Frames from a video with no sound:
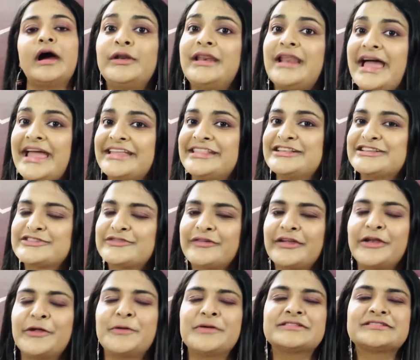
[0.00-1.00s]
Like this
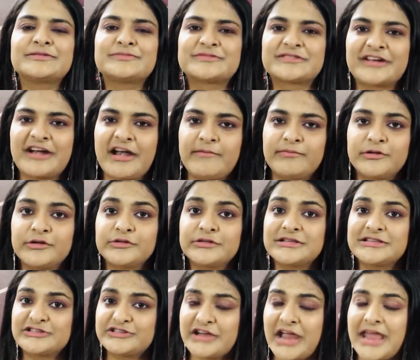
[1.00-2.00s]
video and subscribe to
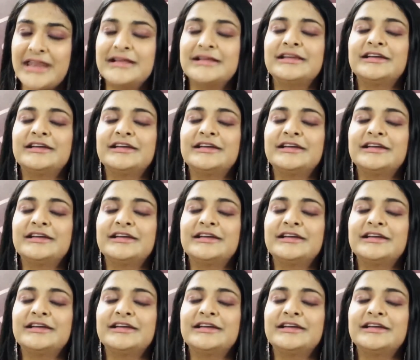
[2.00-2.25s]
this channel.